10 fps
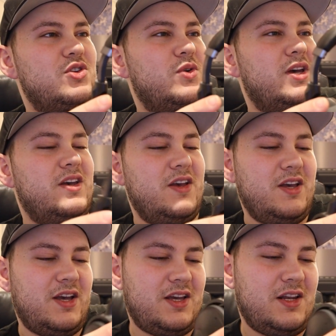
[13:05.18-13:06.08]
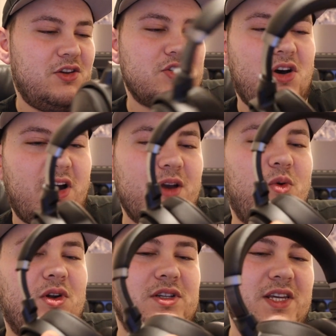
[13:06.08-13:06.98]
to it. It looks high
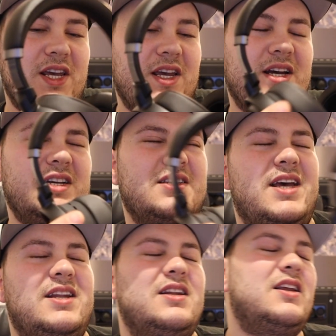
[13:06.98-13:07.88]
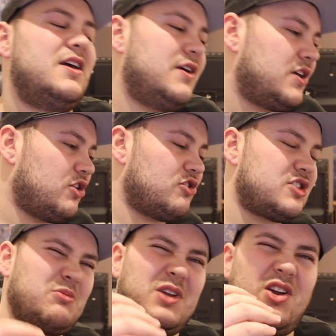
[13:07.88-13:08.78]
quality, and then
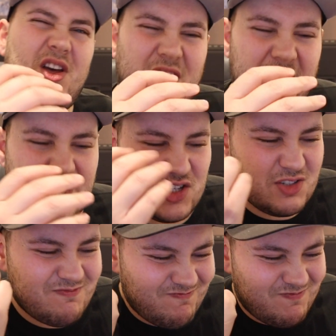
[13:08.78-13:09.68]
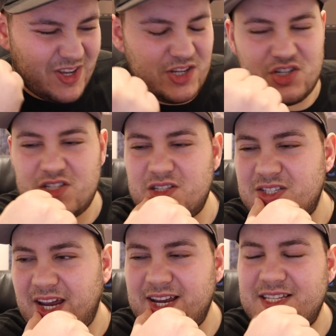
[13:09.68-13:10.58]
something like that, it just
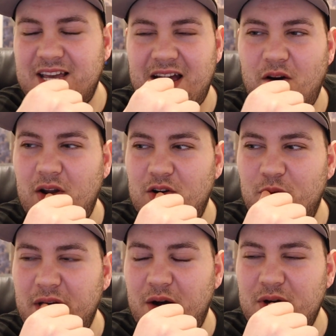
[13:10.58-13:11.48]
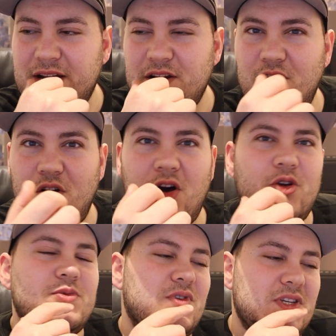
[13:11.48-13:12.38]
takes it out a little bit. I had a lot of
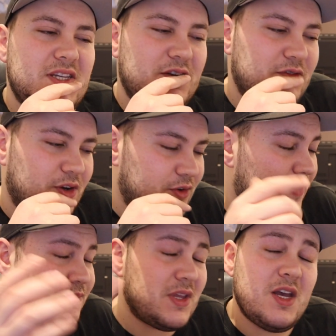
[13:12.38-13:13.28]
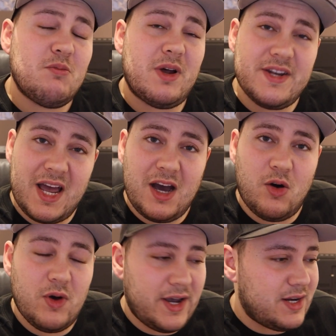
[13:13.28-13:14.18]
hopes with this headphone. But
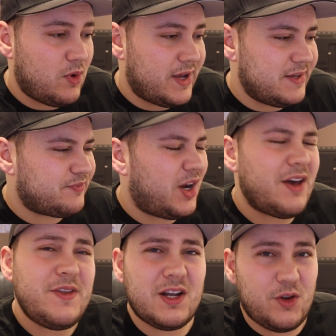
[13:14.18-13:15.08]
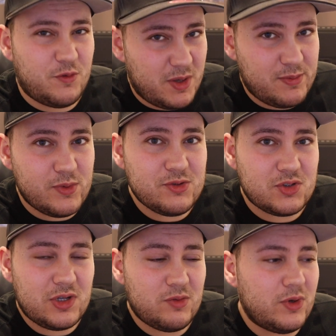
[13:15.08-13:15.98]
now, anyway, I think a lot of people
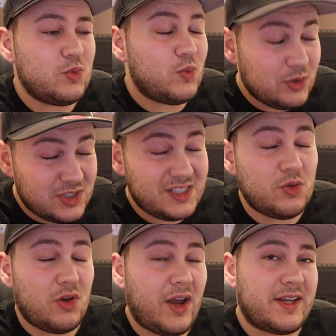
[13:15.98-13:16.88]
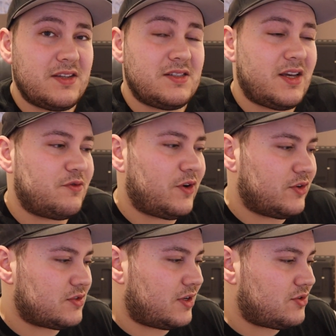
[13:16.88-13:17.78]
will still like these
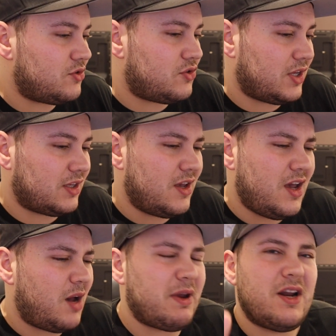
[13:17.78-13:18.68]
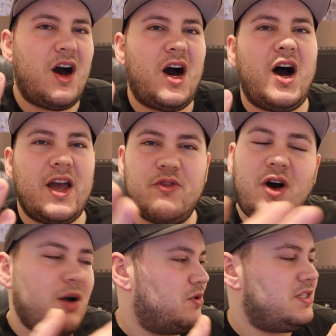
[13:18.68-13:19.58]
headphones. I do think. I mean, if
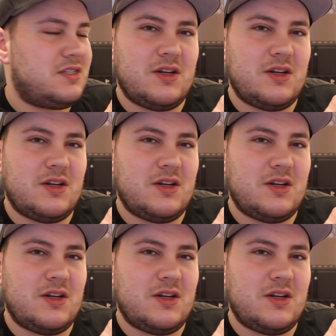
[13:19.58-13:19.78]
I would